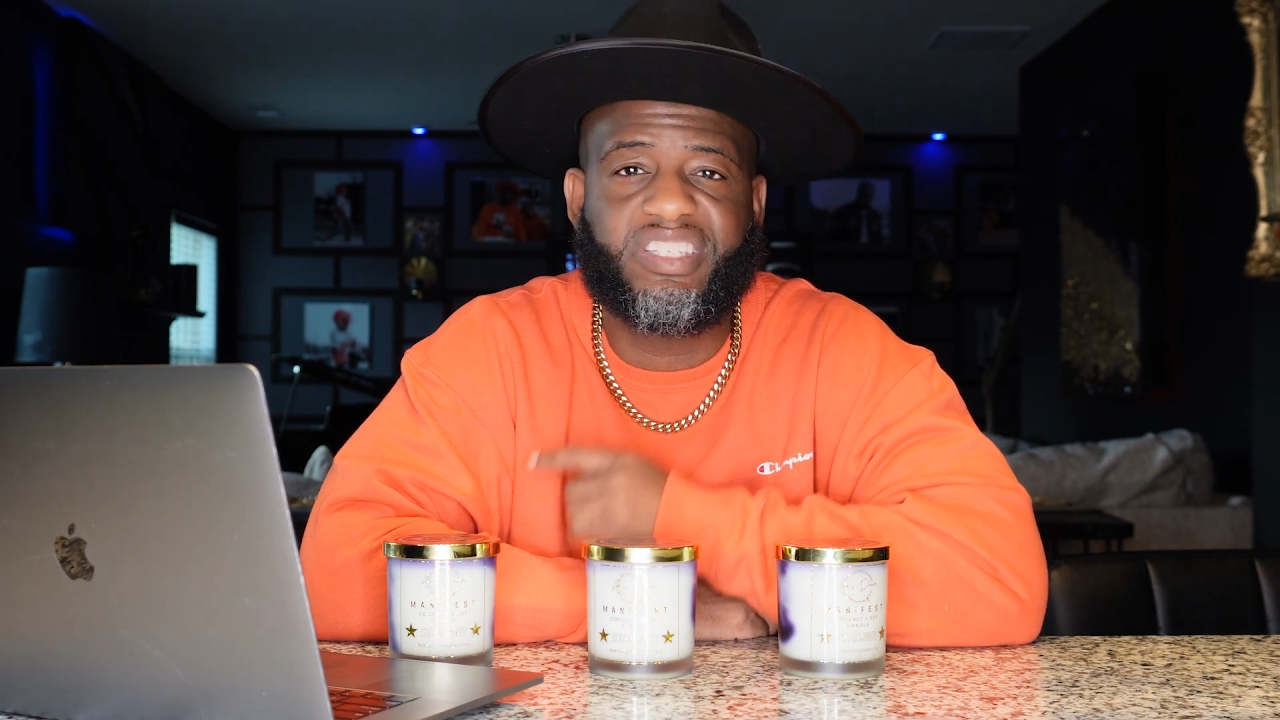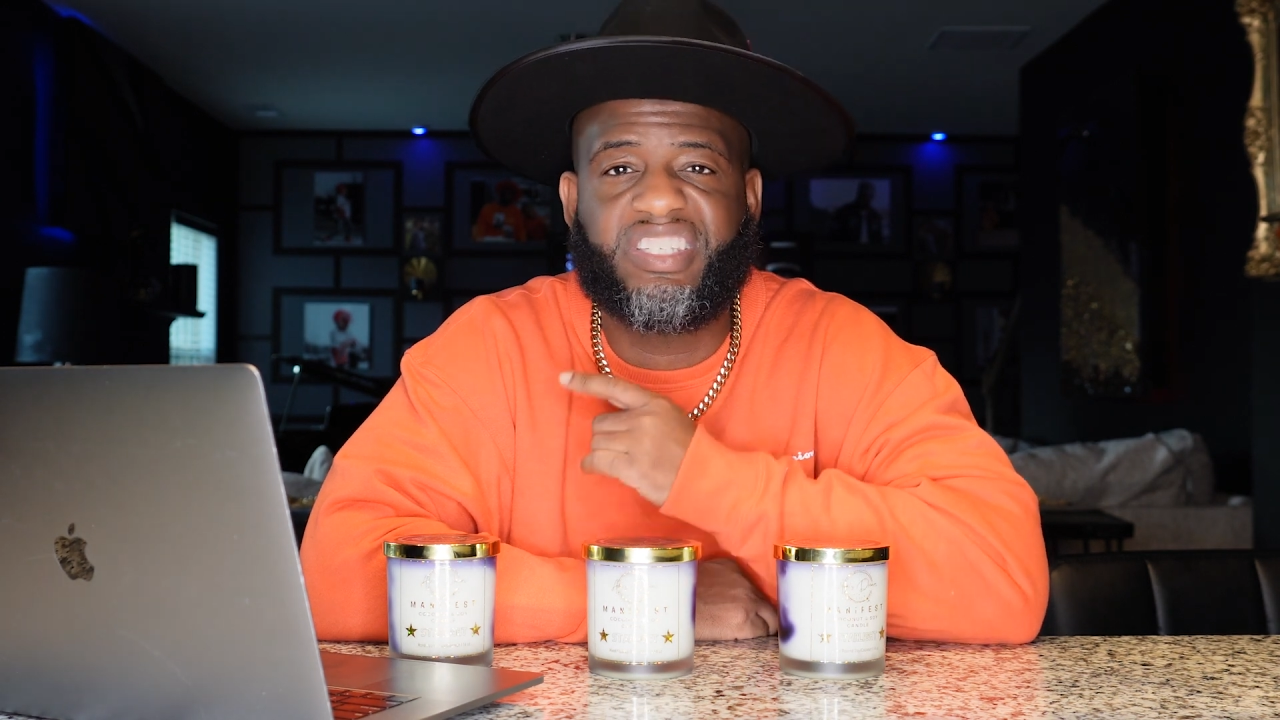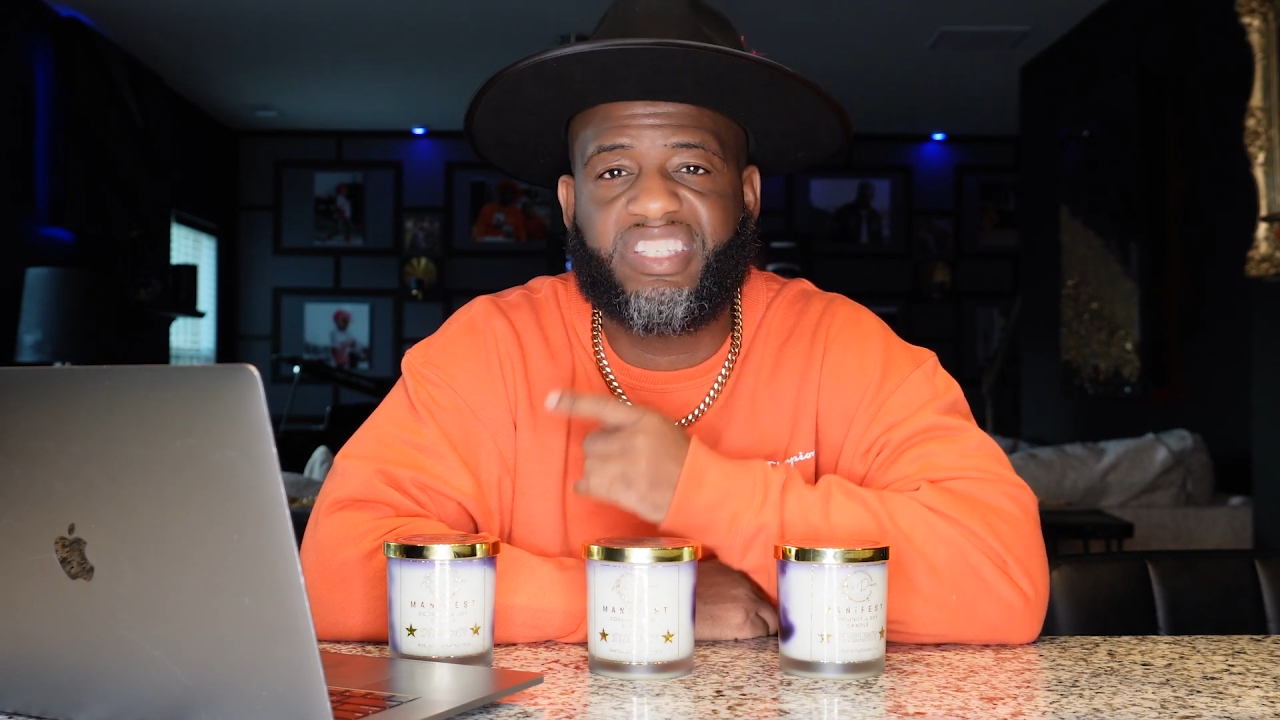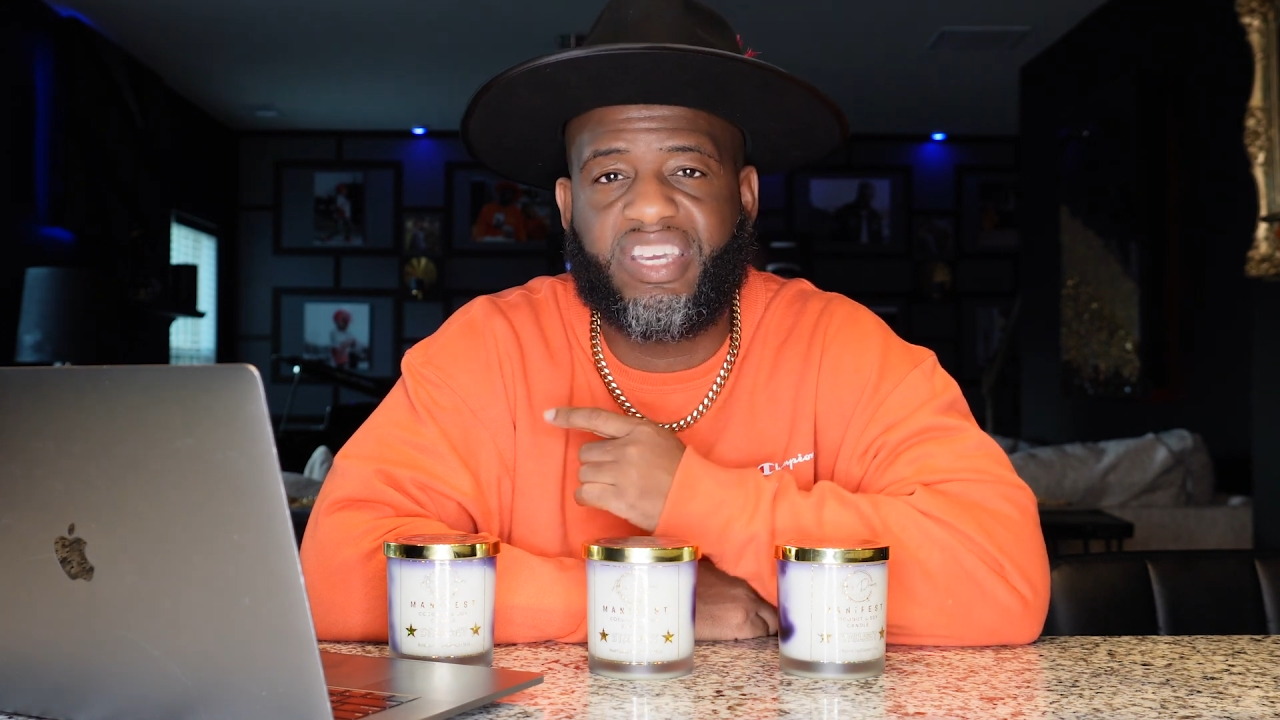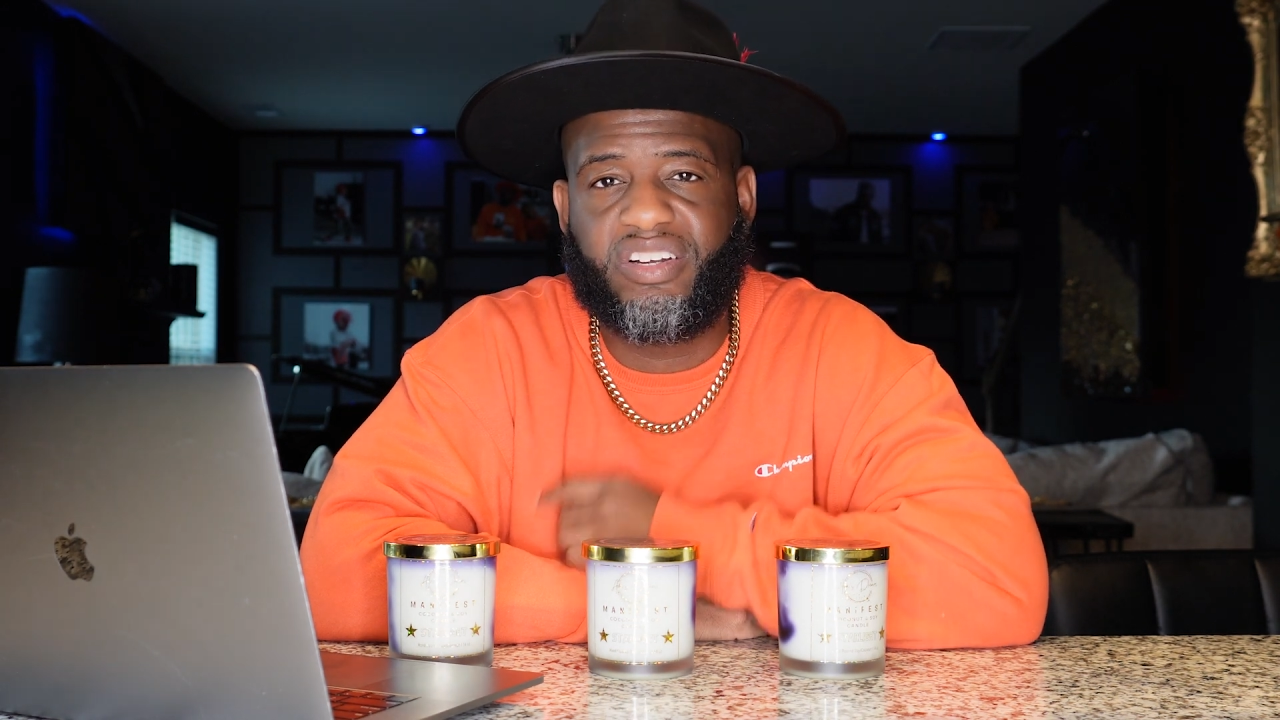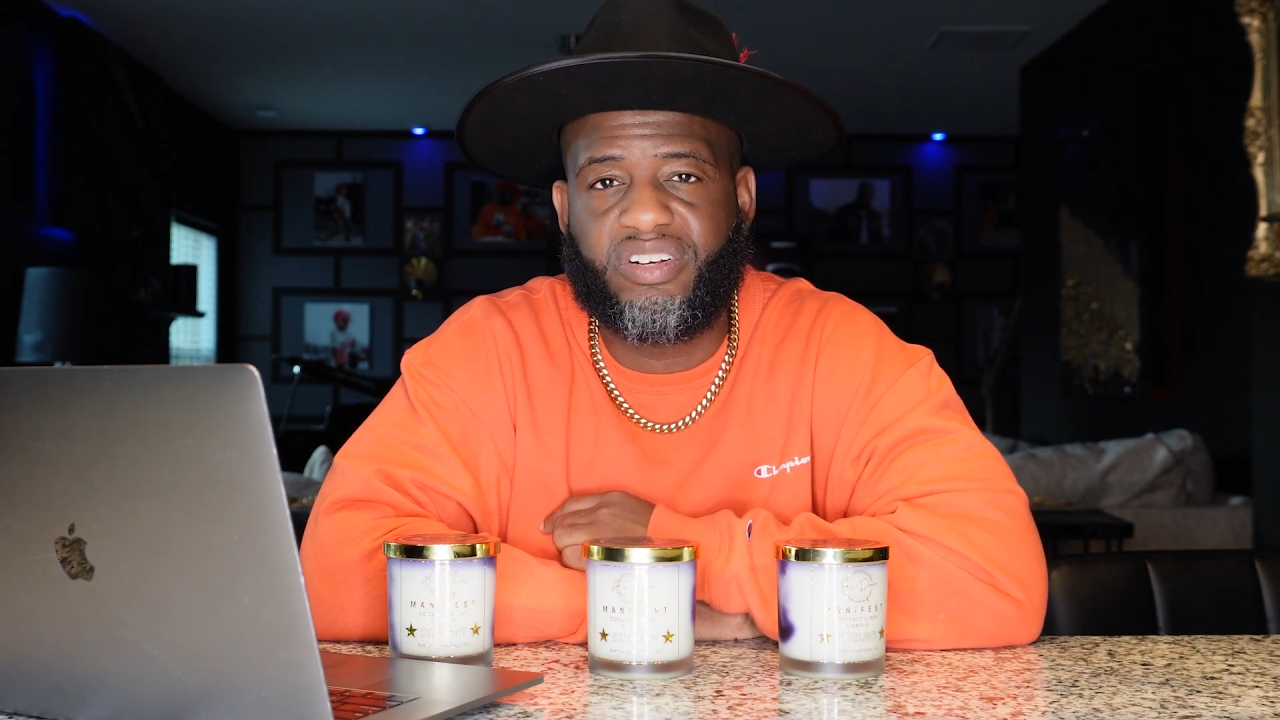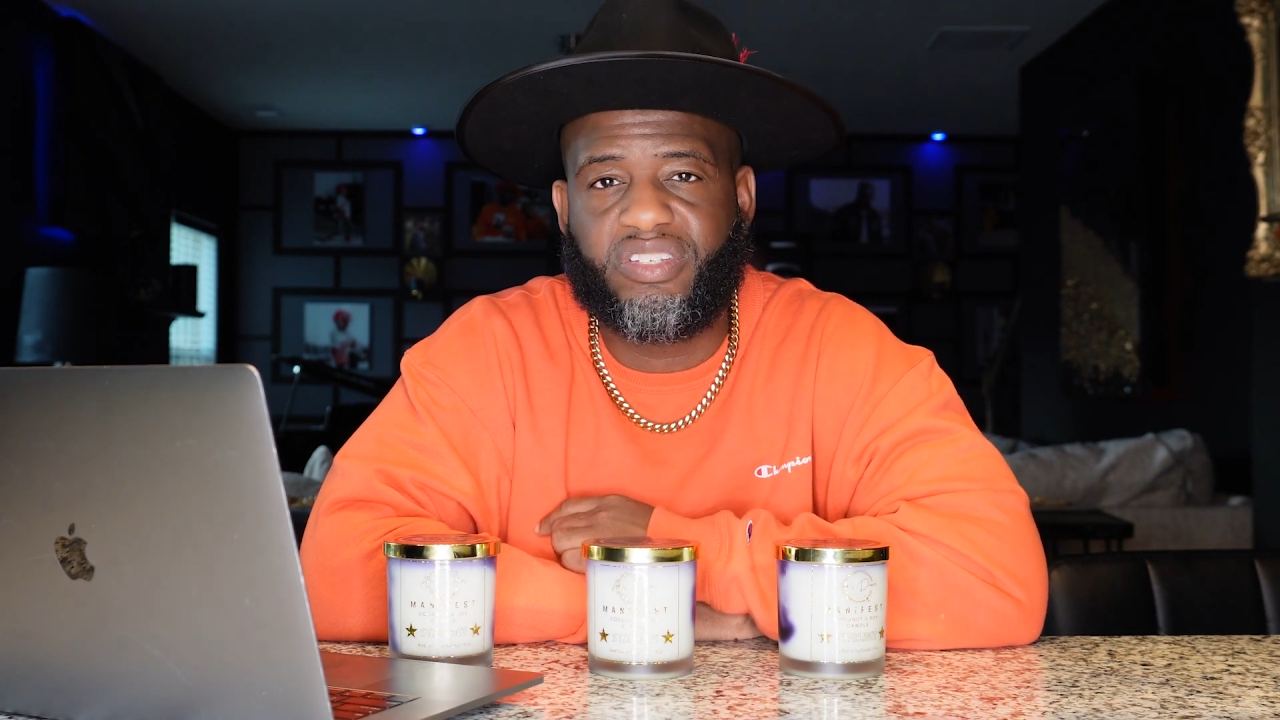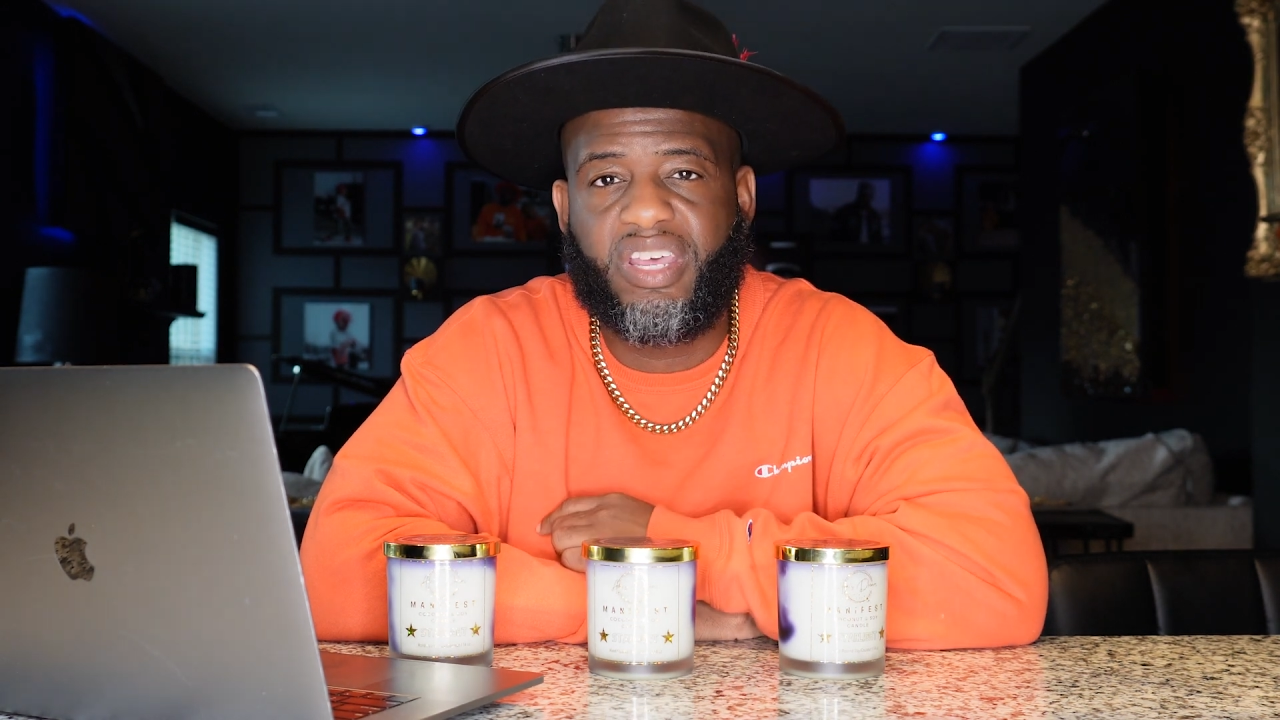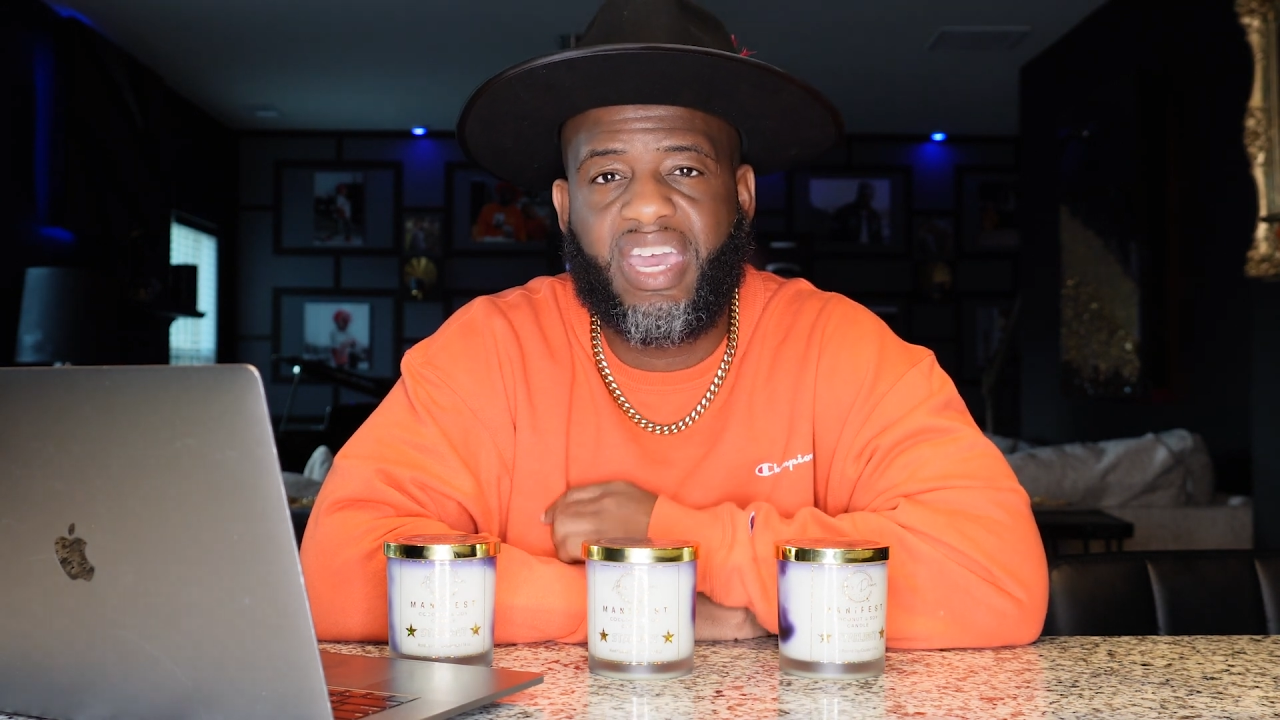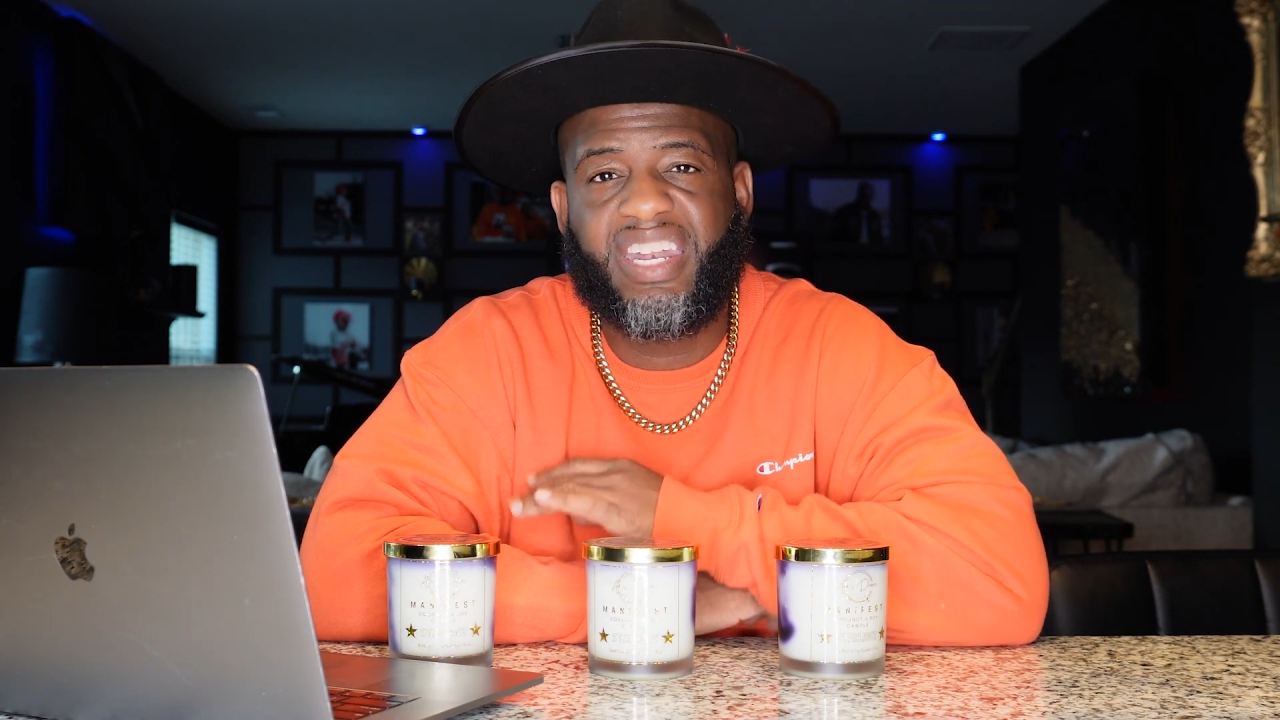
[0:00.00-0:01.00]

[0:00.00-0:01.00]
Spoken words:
stickers